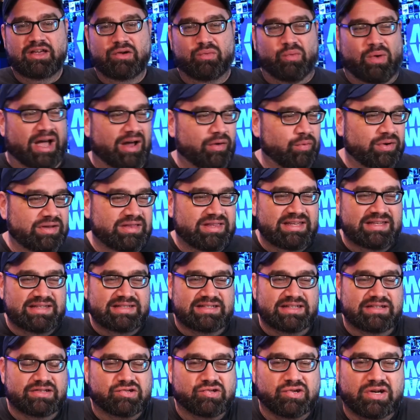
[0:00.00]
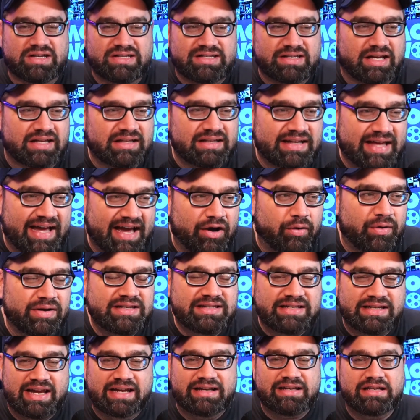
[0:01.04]
Why would these districts allow it
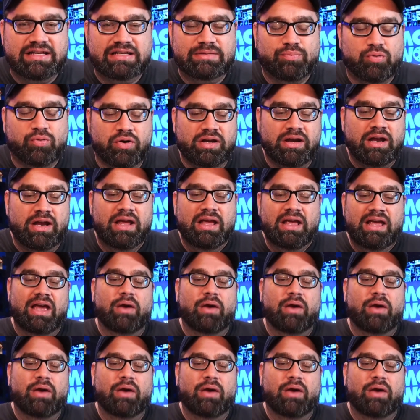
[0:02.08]
to get to this point?